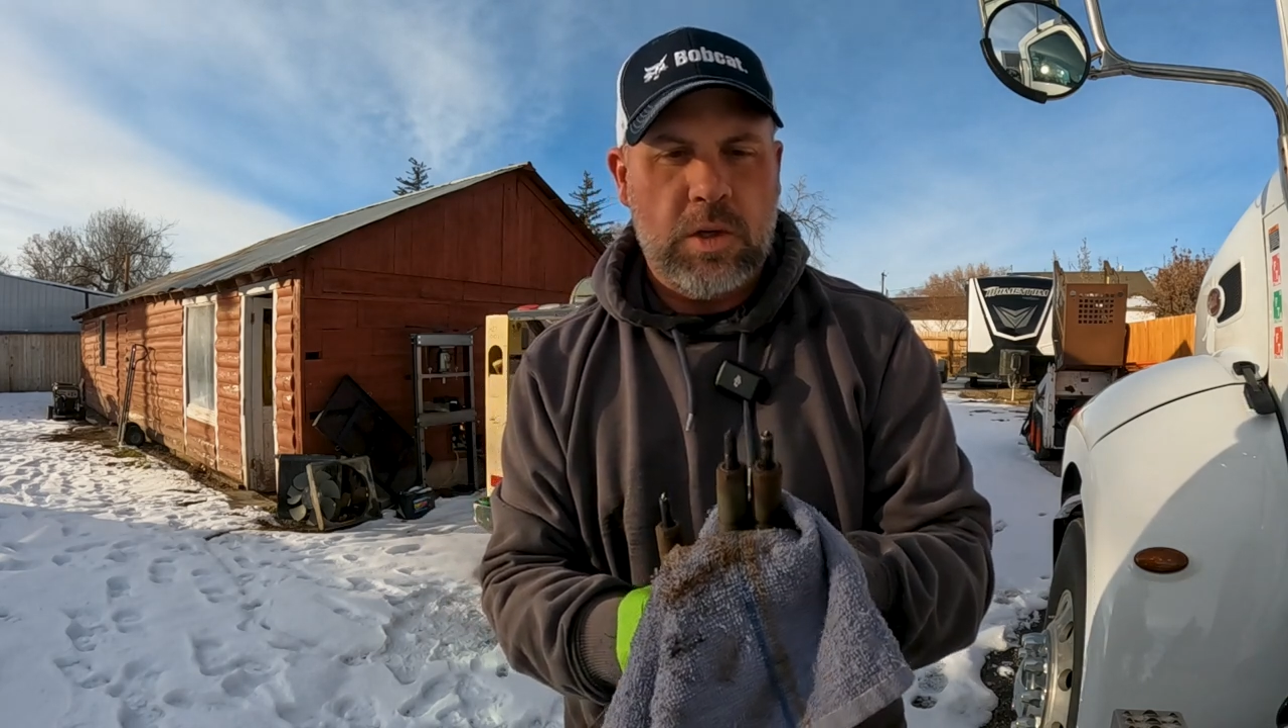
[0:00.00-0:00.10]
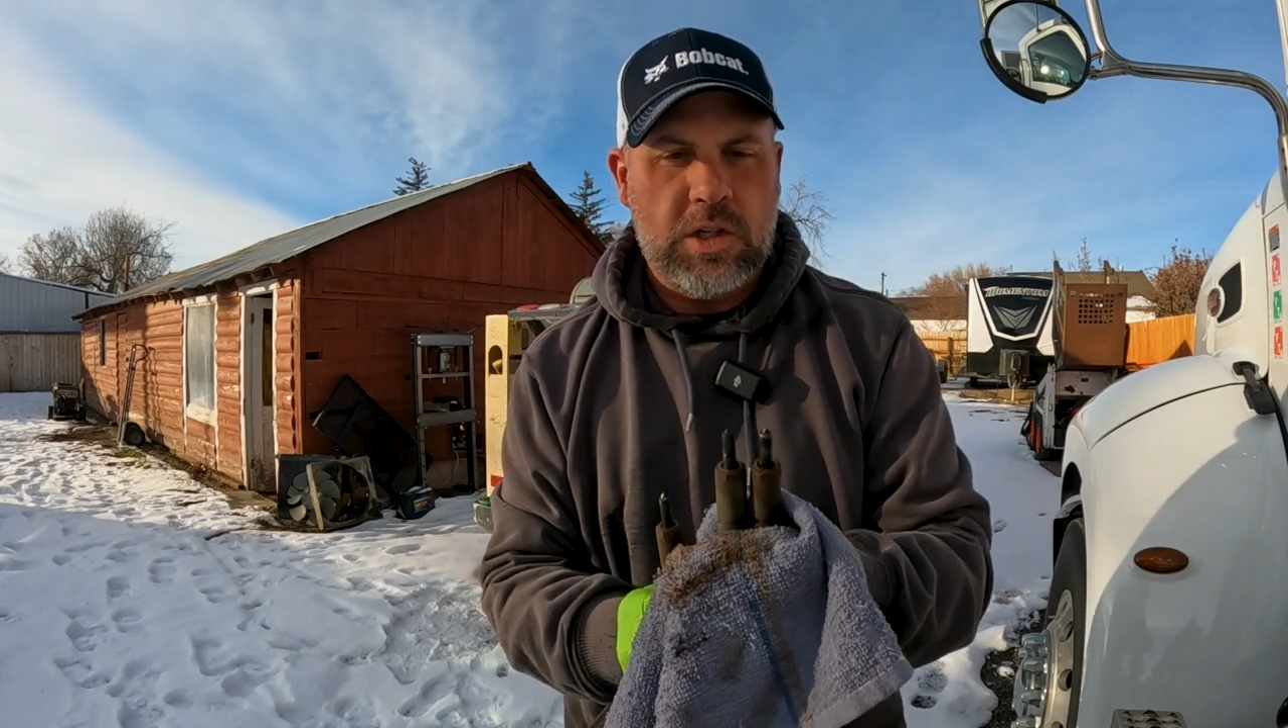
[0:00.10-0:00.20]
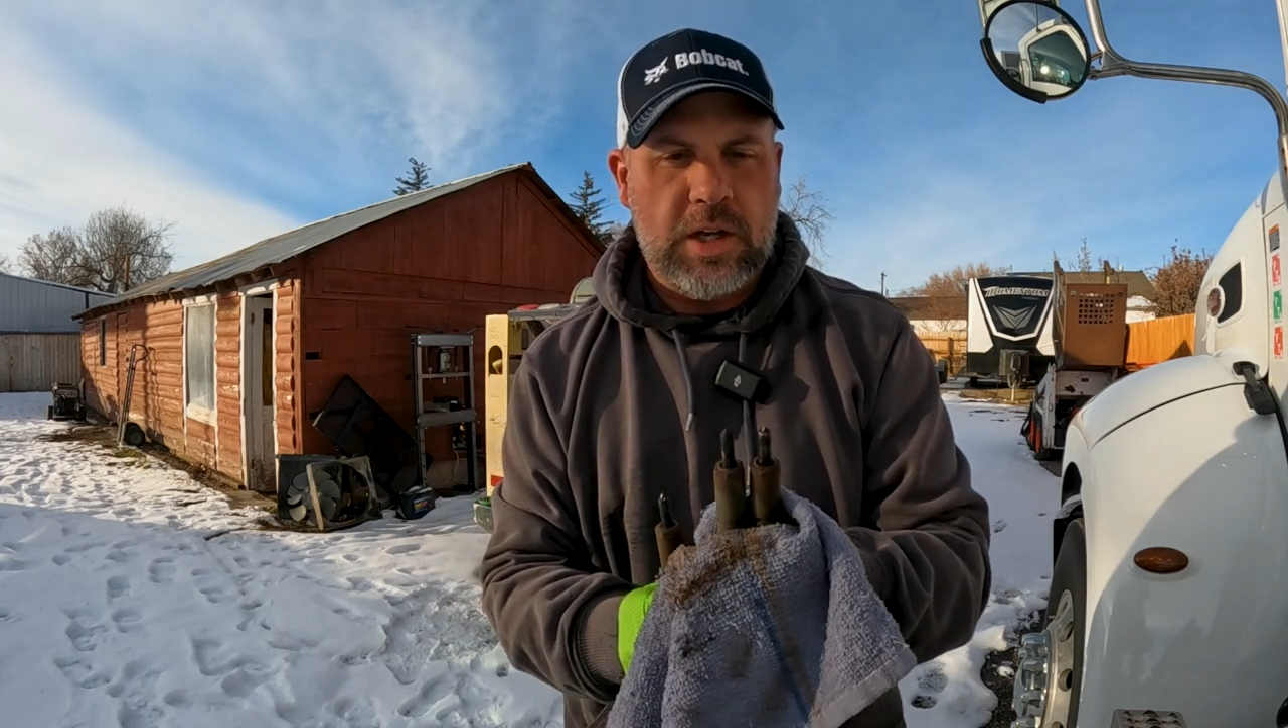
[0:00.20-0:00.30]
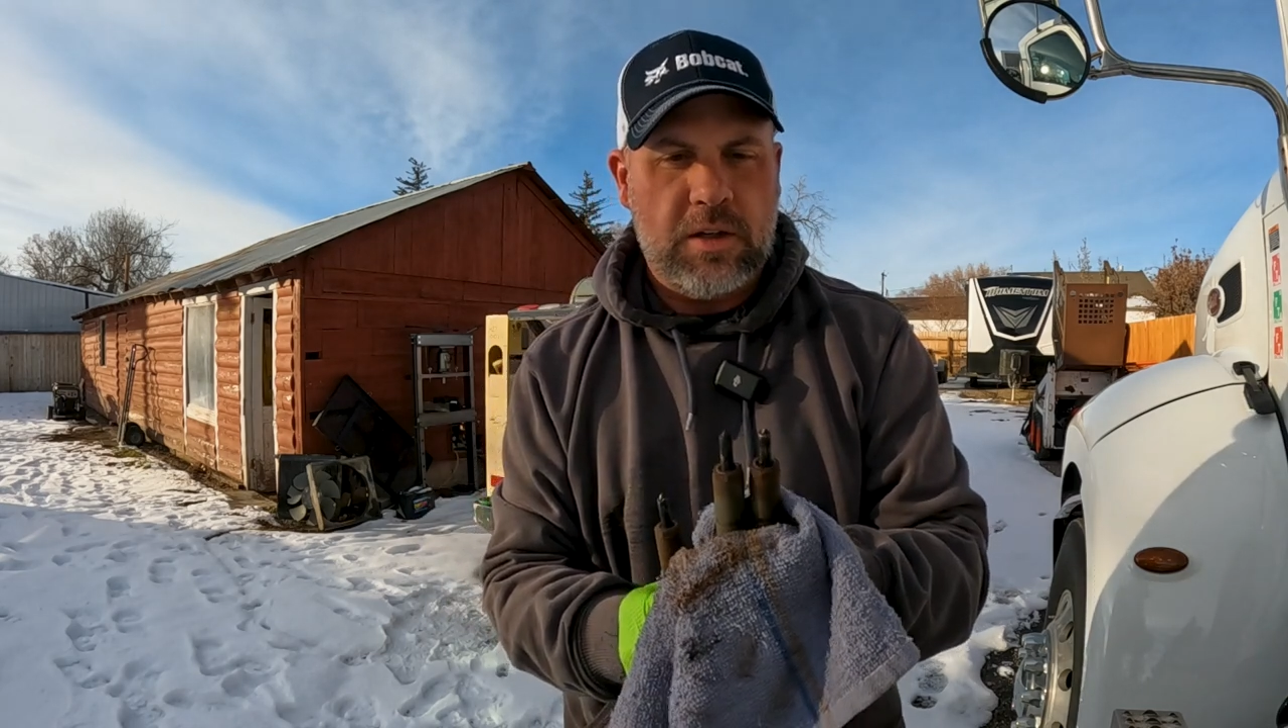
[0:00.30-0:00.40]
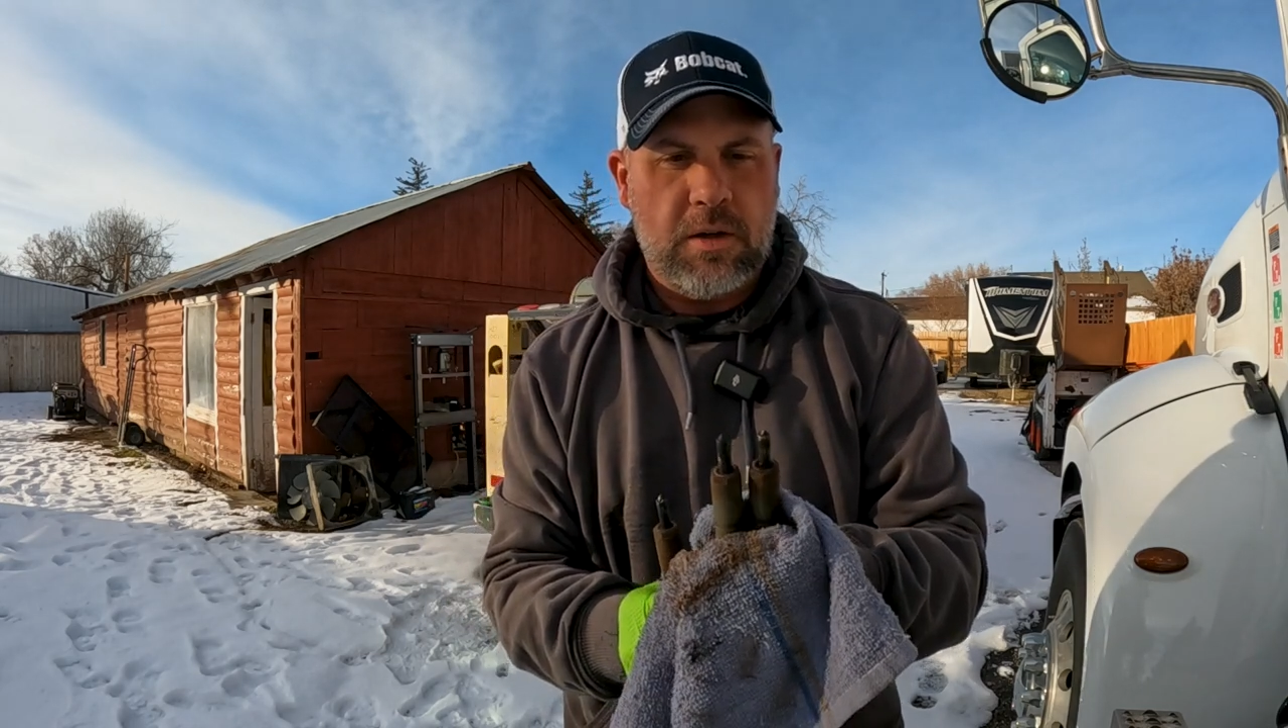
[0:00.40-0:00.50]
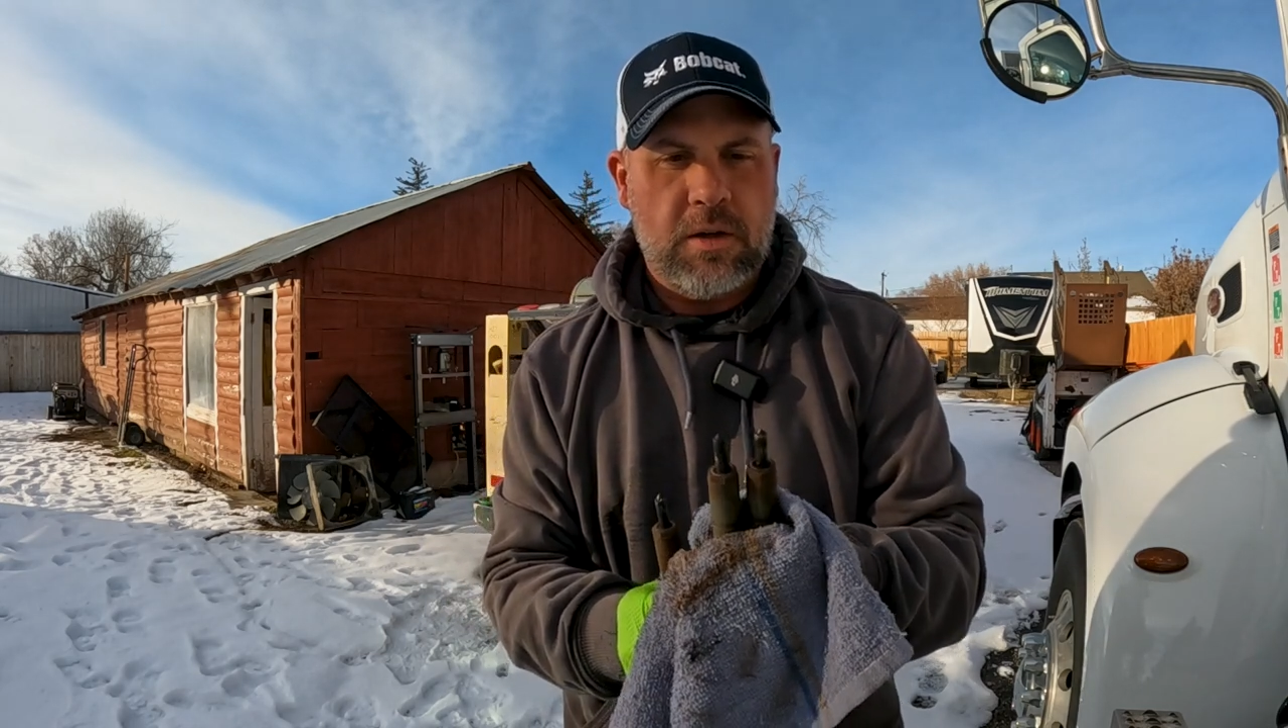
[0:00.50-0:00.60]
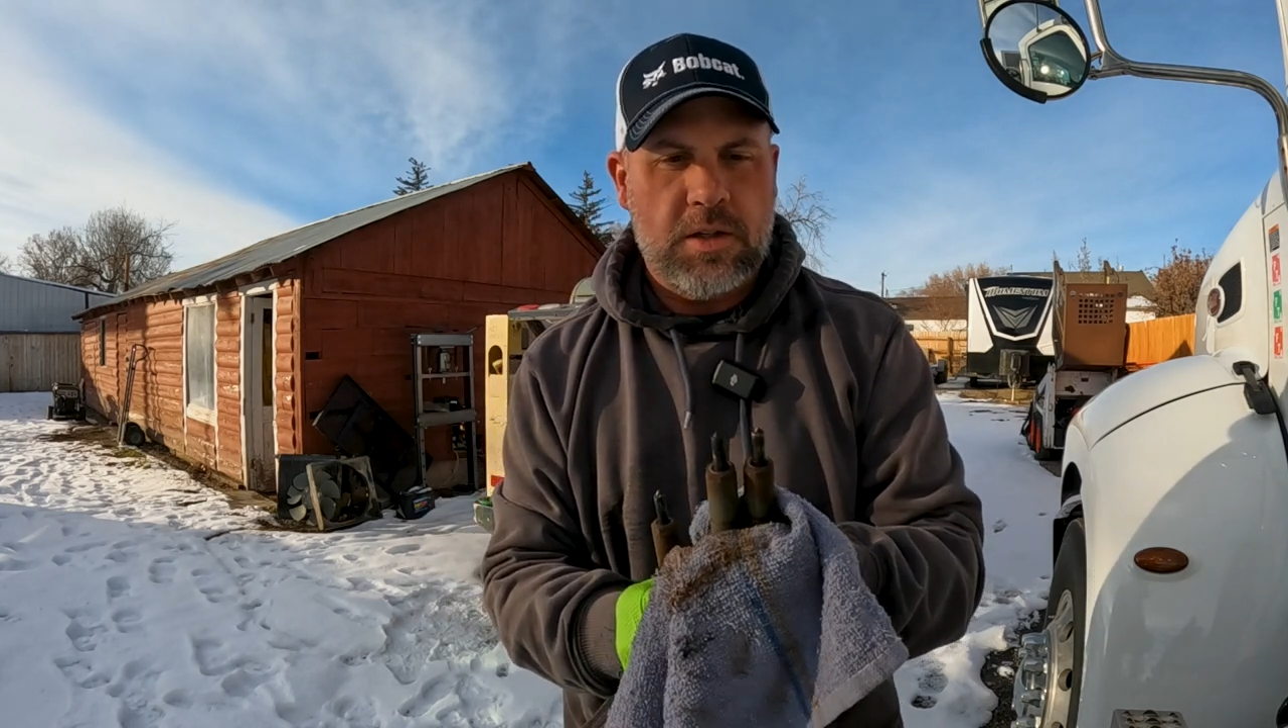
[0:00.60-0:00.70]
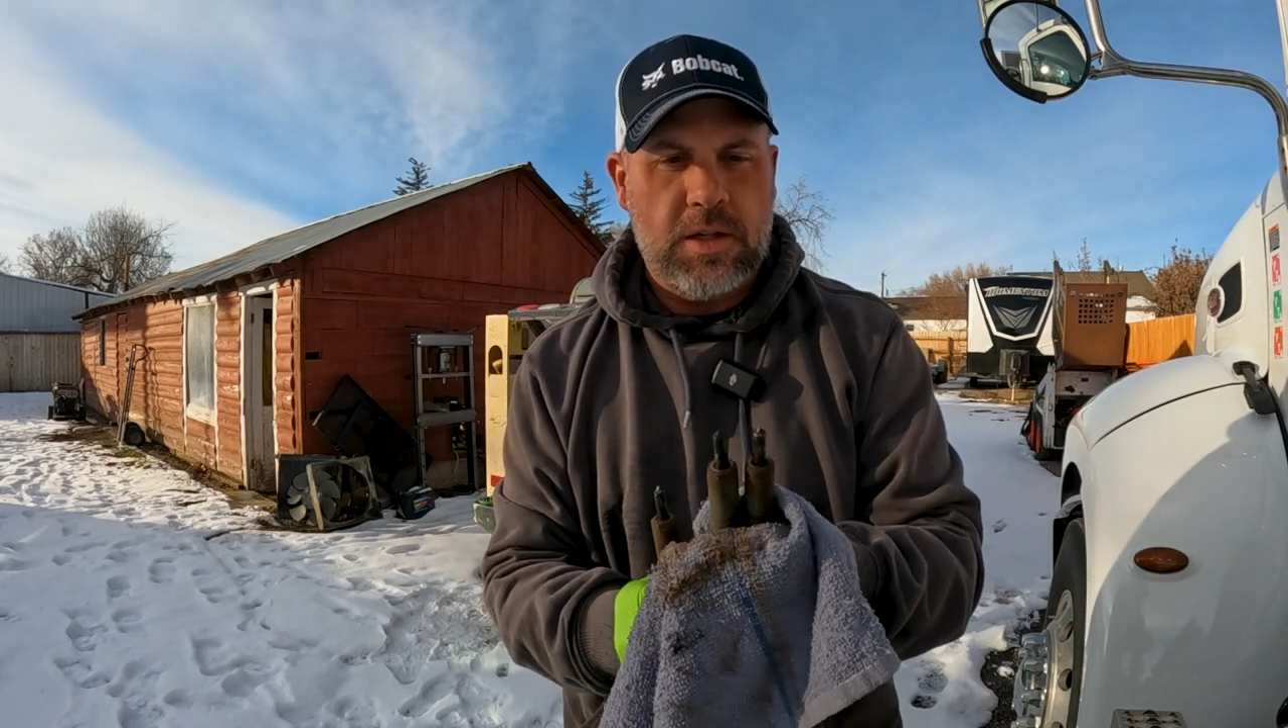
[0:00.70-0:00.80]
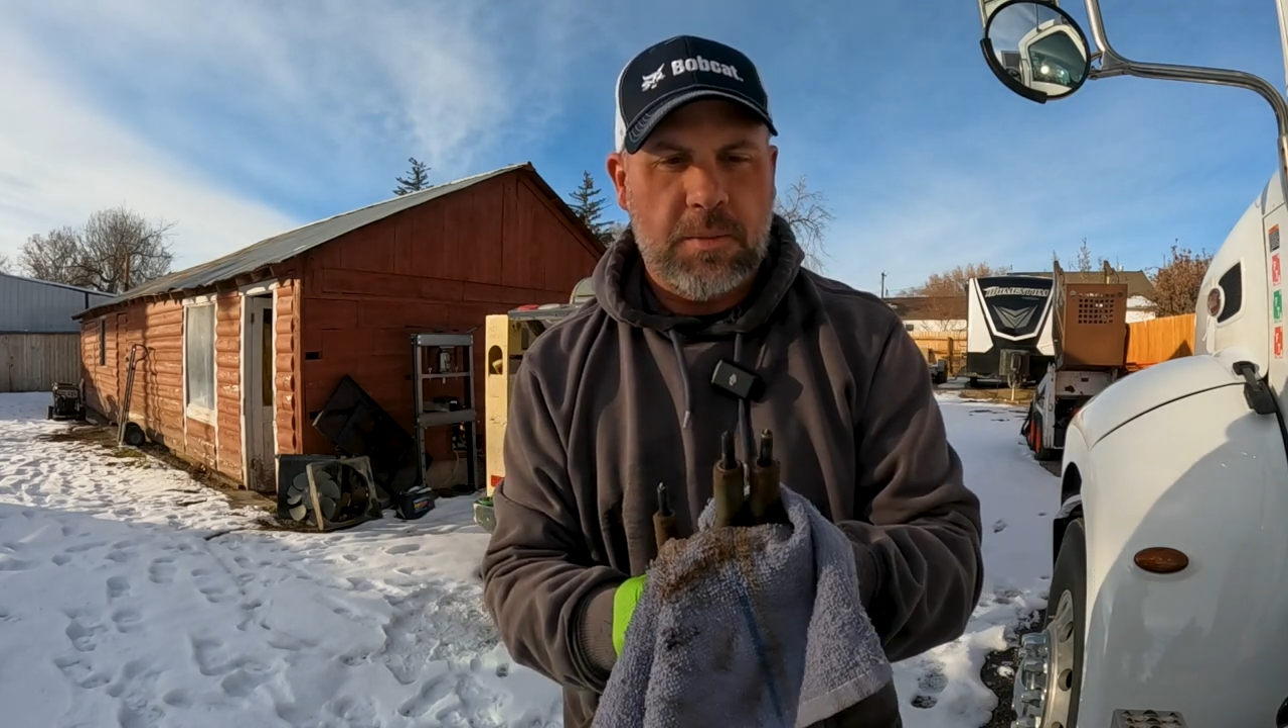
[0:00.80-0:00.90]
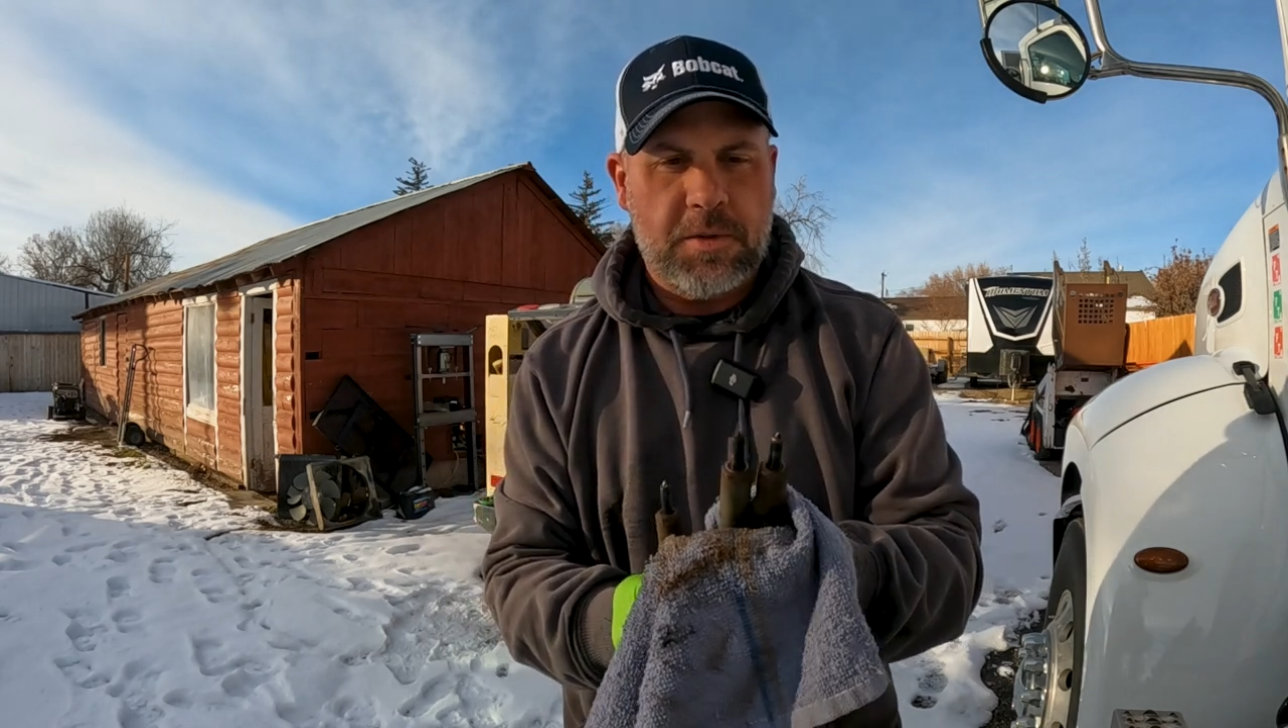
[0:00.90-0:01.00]
injector
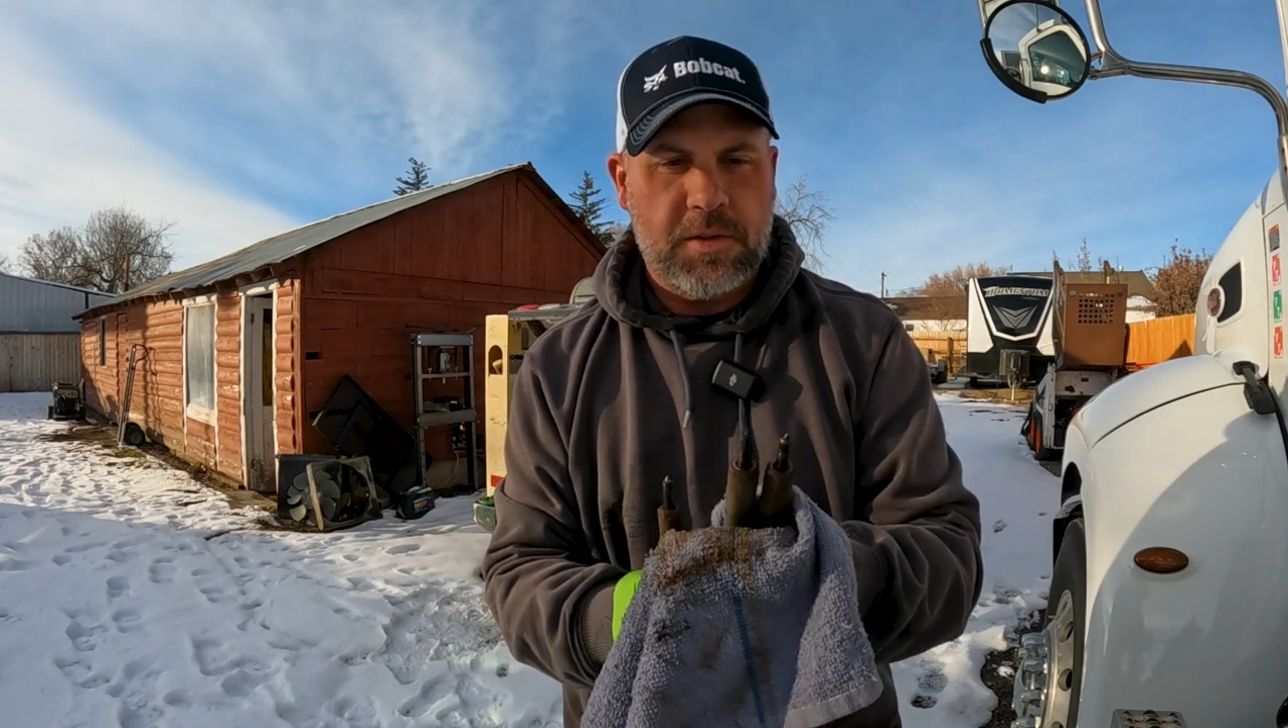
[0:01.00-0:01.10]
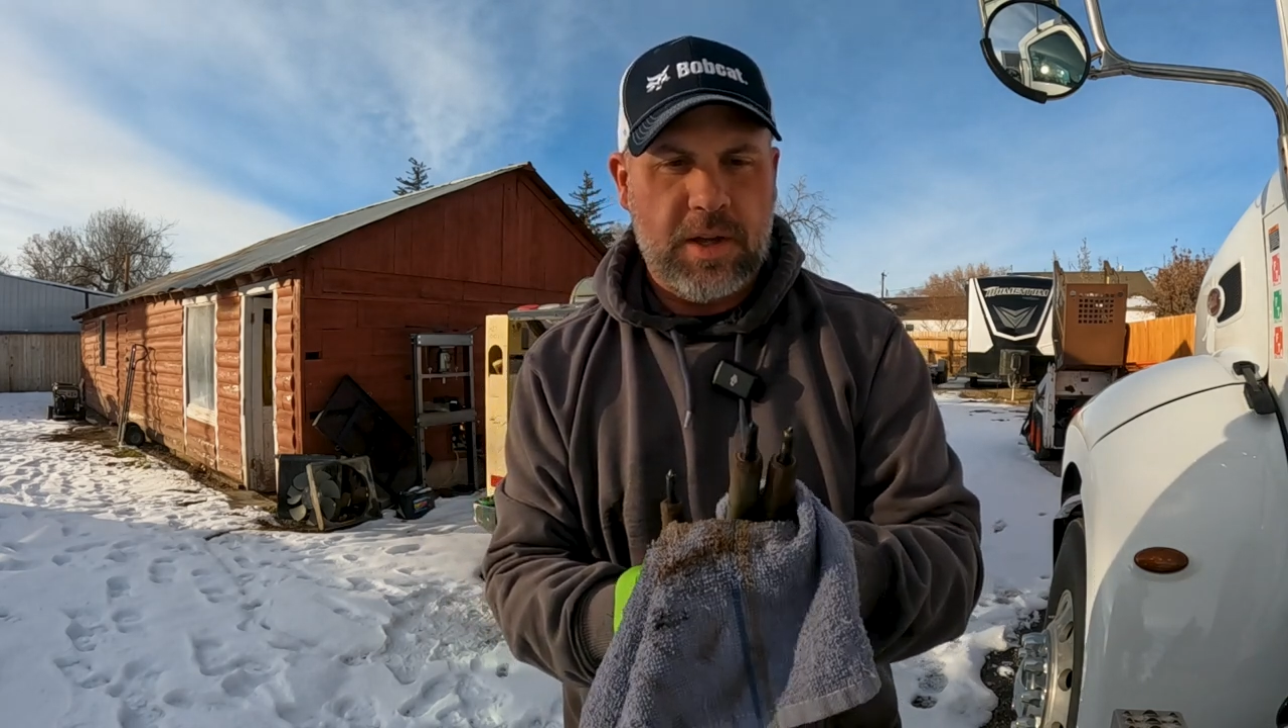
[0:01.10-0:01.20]
tips.